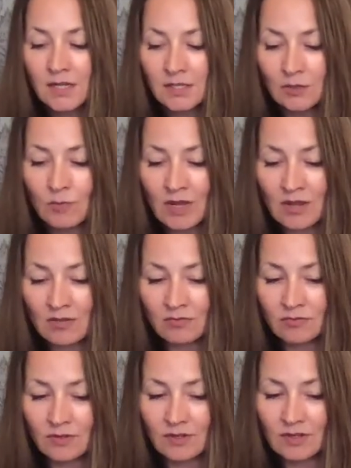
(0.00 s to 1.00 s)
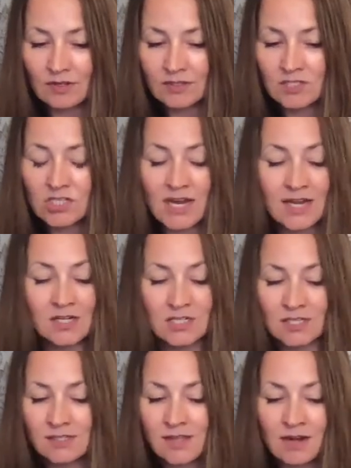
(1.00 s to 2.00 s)
You may have changed
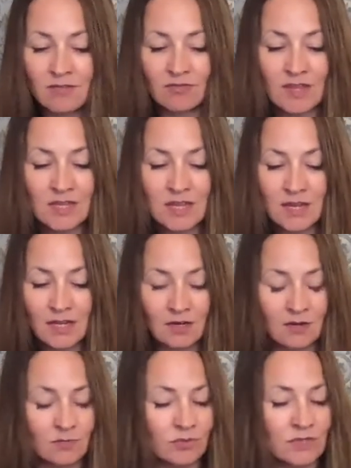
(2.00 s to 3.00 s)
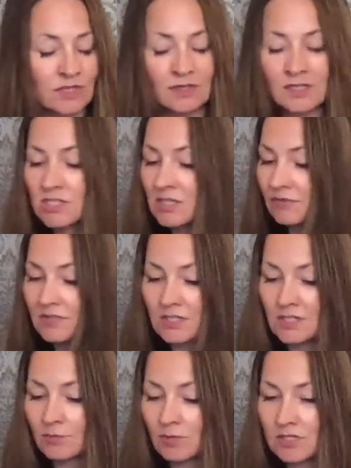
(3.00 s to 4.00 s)
this line of thinking and completely shifted
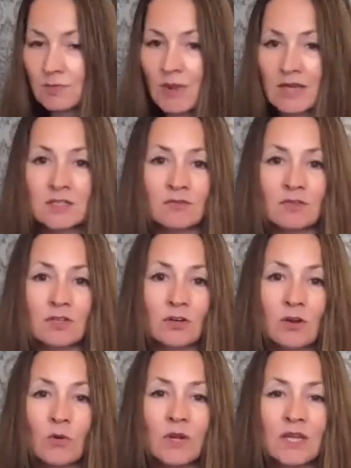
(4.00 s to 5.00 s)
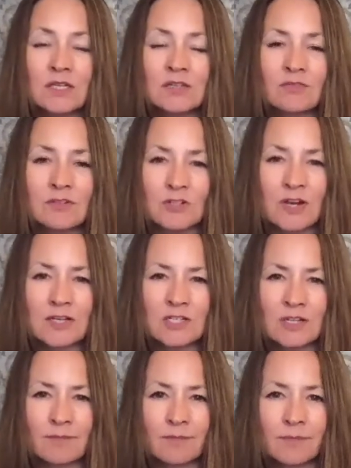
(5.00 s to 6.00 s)
your perspective, and you're going in a different
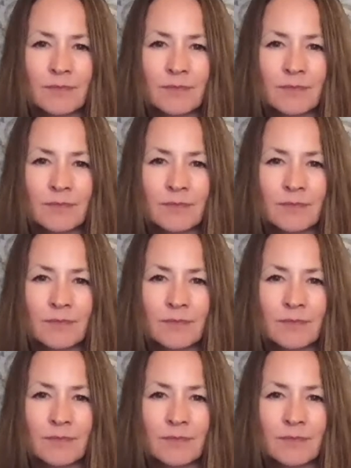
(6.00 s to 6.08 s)
direction,